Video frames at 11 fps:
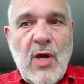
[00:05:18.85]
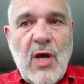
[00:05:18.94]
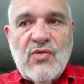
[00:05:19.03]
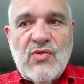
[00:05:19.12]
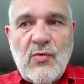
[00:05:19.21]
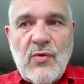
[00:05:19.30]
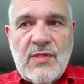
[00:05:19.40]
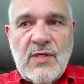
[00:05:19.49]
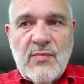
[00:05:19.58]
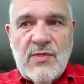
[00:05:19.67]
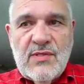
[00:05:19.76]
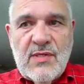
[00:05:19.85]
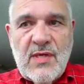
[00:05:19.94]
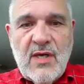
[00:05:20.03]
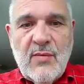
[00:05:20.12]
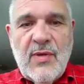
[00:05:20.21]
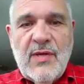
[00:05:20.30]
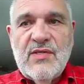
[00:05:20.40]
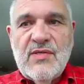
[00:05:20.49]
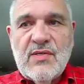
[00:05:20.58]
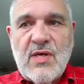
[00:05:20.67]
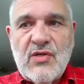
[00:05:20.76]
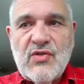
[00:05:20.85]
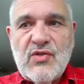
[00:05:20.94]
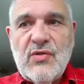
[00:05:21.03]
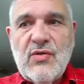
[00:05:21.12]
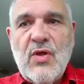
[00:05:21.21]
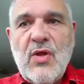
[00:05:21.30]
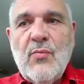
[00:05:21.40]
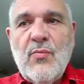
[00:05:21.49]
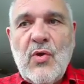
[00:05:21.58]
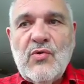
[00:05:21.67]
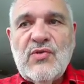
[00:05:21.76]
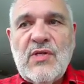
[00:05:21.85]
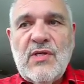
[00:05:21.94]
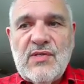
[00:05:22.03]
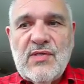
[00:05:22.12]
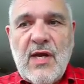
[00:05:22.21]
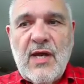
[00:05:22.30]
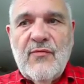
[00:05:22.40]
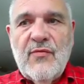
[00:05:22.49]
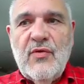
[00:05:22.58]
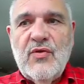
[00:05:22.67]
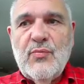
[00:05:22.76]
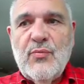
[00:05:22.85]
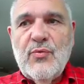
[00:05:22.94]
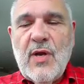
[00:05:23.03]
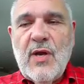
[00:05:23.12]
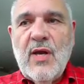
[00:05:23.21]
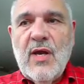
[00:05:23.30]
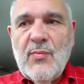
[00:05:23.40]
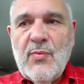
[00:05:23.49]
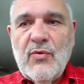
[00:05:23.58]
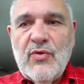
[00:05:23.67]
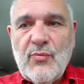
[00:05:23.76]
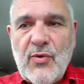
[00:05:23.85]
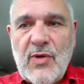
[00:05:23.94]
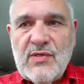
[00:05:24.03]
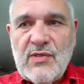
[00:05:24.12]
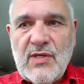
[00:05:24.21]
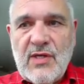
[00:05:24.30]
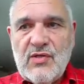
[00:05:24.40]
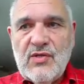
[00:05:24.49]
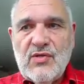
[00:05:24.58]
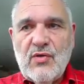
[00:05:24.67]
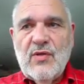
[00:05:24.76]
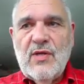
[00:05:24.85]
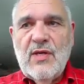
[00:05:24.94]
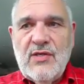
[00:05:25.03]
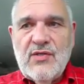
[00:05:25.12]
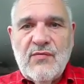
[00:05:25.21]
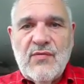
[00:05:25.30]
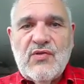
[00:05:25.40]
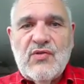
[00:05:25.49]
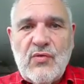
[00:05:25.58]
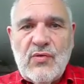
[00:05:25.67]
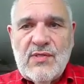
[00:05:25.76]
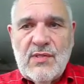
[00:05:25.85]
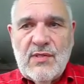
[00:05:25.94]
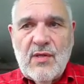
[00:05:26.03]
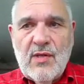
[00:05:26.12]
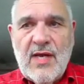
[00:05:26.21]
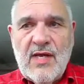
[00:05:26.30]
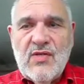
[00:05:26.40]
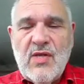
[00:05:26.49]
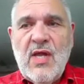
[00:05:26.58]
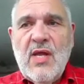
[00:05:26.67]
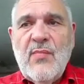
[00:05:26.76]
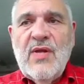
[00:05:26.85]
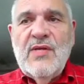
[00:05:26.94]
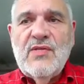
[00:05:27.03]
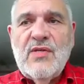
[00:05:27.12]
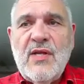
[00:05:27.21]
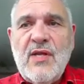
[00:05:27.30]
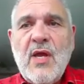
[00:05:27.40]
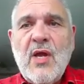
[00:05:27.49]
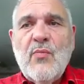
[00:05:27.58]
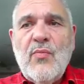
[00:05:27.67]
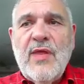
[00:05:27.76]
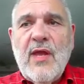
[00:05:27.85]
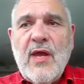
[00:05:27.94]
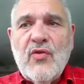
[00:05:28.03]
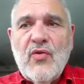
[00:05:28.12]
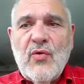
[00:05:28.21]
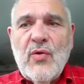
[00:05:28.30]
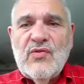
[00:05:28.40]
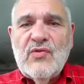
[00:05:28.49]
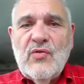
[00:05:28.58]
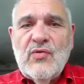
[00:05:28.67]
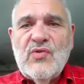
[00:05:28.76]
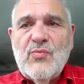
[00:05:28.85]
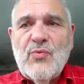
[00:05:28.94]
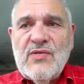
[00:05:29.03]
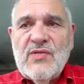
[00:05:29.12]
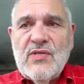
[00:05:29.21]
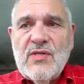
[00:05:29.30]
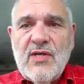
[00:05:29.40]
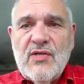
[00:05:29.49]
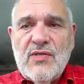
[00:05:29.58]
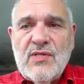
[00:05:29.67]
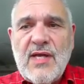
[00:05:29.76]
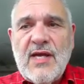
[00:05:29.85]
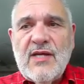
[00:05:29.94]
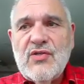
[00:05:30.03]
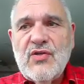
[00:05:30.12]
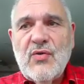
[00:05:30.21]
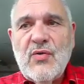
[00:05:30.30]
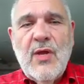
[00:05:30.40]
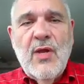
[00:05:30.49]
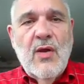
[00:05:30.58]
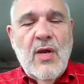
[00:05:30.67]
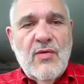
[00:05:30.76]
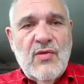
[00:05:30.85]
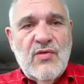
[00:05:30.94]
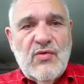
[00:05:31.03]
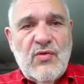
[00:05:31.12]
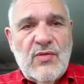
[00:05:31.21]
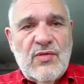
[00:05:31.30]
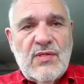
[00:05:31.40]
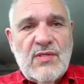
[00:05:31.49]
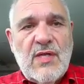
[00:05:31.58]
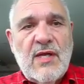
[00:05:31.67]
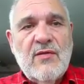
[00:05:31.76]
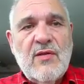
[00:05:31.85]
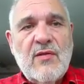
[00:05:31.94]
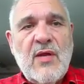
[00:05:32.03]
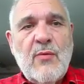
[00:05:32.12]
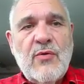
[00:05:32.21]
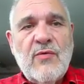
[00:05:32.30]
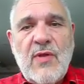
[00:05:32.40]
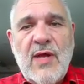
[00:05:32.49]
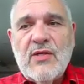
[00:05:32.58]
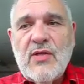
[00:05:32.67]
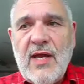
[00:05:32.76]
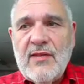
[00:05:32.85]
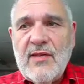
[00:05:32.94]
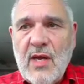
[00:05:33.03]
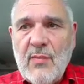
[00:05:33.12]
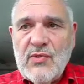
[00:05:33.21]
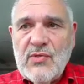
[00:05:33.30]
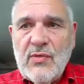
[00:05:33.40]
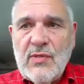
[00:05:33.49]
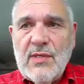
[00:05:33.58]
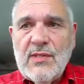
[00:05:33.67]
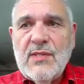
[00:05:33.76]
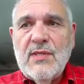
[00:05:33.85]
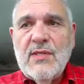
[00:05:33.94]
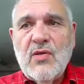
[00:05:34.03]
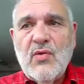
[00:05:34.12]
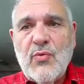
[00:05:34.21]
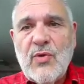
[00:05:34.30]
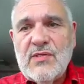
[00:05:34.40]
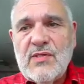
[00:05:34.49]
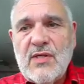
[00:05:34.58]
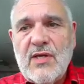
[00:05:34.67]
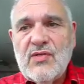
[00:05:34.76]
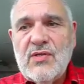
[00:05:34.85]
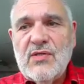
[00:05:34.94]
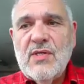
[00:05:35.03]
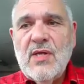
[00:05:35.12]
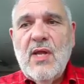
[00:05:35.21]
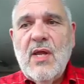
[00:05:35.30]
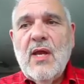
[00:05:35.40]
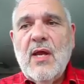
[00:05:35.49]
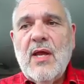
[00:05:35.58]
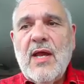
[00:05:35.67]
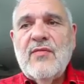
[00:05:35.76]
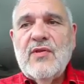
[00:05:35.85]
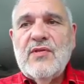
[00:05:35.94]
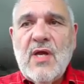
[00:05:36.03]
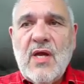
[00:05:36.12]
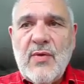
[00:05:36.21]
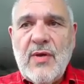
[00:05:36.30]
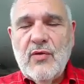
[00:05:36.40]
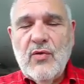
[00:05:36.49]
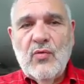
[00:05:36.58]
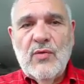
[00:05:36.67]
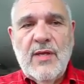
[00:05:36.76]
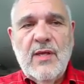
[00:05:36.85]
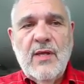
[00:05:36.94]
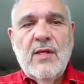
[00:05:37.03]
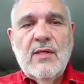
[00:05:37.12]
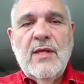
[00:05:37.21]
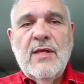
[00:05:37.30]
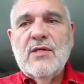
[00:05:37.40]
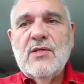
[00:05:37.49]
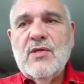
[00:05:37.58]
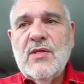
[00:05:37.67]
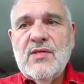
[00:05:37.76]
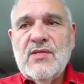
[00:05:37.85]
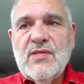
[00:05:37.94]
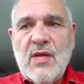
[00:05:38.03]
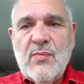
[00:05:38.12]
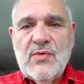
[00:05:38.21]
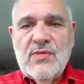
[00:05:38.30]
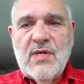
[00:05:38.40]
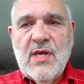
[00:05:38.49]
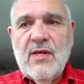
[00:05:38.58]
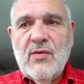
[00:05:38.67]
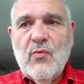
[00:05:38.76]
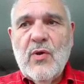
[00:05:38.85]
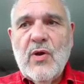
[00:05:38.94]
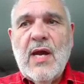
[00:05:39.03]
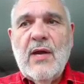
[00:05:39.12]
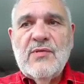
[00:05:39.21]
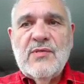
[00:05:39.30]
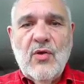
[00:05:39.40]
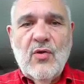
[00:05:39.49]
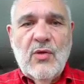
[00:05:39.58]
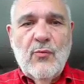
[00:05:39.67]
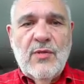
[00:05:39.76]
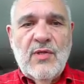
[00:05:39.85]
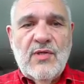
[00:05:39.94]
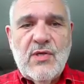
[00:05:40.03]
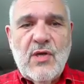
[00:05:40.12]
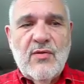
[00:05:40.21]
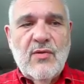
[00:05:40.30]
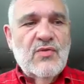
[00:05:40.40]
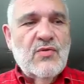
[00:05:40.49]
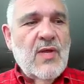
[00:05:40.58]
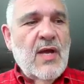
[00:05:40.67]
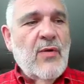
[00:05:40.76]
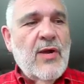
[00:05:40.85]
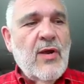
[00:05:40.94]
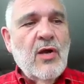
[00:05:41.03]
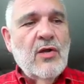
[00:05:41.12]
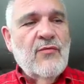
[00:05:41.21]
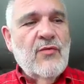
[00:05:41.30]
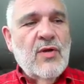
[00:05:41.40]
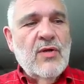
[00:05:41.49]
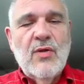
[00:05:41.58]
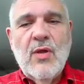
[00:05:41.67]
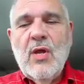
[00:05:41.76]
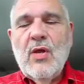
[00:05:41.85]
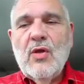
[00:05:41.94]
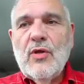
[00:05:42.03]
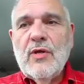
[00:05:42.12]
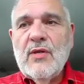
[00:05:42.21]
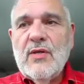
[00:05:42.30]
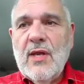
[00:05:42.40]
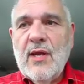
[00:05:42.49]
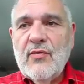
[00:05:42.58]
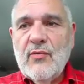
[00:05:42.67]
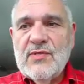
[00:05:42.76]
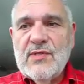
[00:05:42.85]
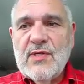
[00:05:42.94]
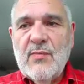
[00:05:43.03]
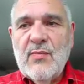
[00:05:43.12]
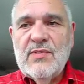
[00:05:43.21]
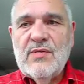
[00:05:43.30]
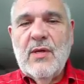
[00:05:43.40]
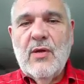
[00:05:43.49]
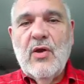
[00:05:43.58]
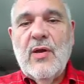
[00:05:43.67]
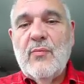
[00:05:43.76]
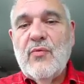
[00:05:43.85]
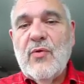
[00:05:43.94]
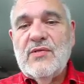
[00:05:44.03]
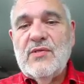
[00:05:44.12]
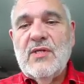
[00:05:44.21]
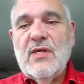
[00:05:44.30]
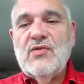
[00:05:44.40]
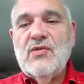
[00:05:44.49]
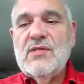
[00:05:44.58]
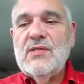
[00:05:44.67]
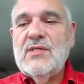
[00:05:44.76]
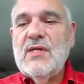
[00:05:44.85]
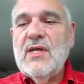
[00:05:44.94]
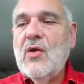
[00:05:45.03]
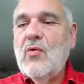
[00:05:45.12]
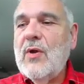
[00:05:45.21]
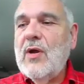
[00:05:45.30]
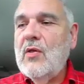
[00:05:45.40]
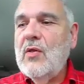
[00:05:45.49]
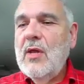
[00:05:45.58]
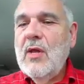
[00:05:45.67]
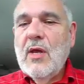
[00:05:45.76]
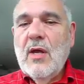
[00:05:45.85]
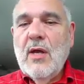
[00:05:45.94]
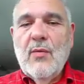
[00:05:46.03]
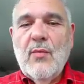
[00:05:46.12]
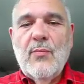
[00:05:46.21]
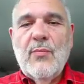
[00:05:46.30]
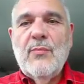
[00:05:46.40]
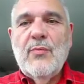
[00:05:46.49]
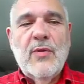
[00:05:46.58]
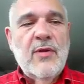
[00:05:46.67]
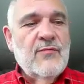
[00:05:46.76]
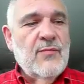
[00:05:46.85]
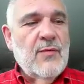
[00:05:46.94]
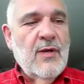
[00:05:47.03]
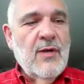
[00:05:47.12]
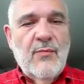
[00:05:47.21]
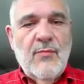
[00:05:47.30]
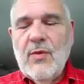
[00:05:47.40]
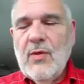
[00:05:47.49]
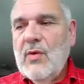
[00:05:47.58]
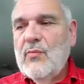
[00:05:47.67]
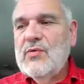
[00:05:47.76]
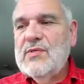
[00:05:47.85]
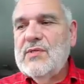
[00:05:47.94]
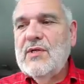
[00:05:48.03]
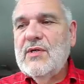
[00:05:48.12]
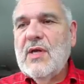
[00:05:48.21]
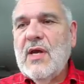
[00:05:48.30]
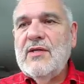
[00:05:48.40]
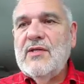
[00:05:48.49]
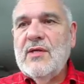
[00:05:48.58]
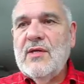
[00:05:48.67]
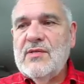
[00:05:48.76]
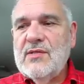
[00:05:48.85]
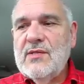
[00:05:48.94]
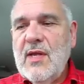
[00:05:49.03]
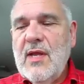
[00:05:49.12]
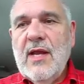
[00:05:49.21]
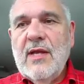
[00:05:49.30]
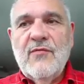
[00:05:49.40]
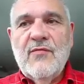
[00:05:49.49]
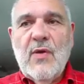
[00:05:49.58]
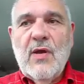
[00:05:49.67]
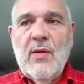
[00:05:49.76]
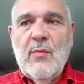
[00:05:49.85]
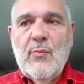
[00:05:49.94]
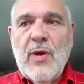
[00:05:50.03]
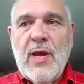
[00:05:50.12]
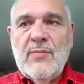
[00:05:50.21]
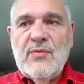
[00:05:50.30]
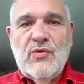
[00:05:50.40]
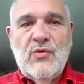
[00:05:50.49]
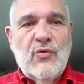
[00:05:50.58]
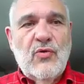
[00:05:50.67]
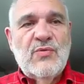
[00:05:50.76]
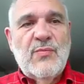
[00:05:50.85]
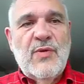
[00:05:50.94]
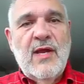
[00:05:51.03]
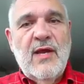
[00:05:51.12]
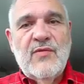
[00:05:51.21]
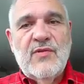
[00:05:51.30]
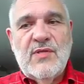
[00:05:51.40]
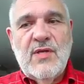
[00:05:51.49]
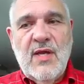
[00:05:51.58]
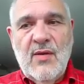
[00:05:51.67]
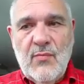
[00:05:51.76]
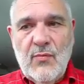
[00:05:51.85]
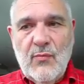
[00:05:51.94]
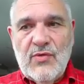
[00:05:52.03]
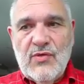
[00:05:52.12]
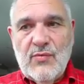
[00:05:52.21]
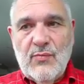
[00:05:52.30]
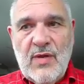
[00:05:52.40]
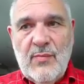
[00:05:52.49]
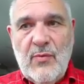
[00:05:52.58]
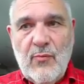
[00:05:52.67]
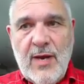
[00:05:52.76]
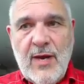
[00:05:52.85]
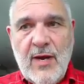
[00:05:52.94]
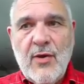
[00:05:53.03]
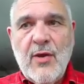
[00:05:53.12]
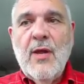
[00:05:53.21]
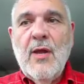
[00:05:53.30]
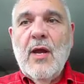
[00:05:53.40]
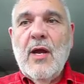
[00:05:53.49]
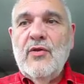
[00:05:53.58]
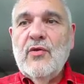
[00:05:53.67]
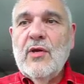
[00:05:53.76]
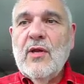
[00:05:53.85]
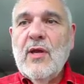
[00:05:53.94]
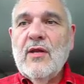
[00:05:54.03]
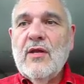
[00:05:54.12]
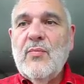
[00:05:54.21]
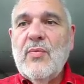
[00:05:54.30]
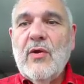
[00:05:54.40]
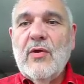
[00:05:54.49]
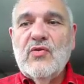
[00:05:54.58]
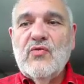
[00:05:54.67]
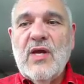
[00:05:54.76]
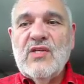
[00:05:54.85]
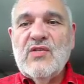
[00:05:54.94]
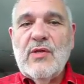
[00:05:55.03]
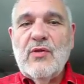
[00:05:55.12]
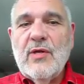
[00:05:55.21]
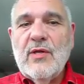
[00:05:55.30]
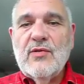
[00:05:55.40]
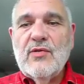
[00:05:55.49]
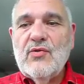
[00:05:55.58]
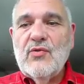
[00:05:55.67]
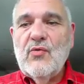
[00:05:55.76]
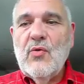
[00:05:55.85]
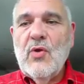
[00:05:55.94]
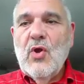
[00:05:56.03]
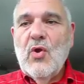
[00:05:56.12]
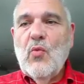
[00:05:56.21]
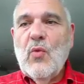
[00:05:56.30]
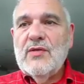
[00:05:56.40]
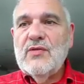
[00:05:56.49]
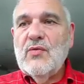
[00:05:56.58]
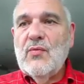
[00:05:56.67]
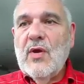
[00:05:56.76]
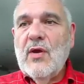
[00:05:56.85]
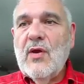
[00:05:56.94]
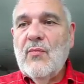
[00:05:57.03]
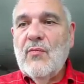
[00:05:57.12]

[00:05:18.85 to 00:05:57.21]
I will also attempt to set up a discussion posting site for you to upload your presentations so that each of the students in the class may see the other students' presentations. Last year, the students stated that they would have liked to have the opportunity to see the other presentations. At the time, I had only linked it to the assignment site where I was the only one that saw them. So that way, all of you can look at the other assignments and presentations and see how well people have presented ideas. And if perhaps two groups may have the same, which may be rare, you can kind of compare and contrast by looking at the two what